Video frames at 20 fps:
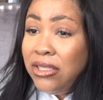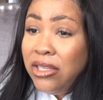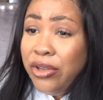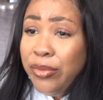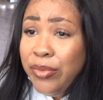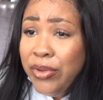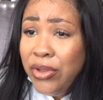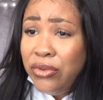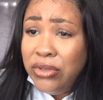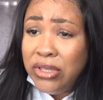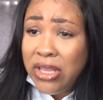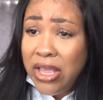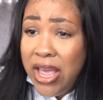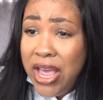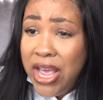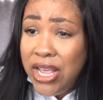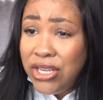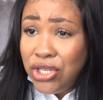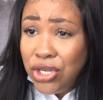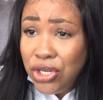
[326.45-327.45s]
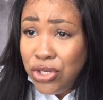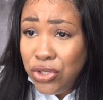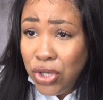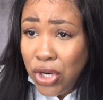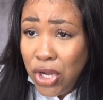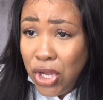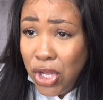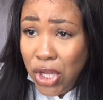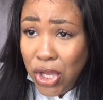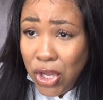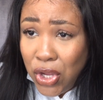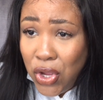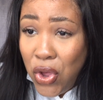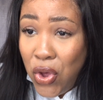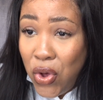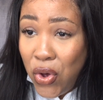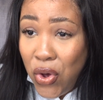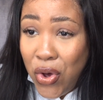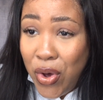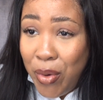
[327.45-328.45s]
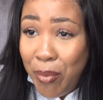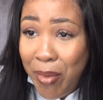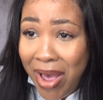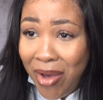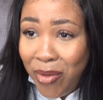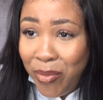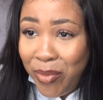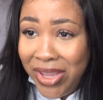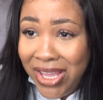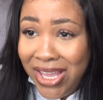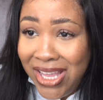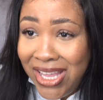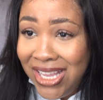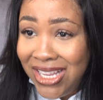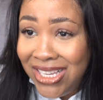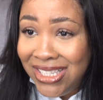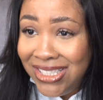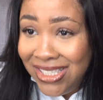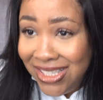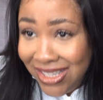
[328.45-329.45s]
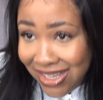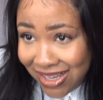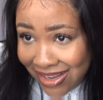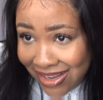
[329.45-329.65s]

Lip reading: still be using edge control on my wigs.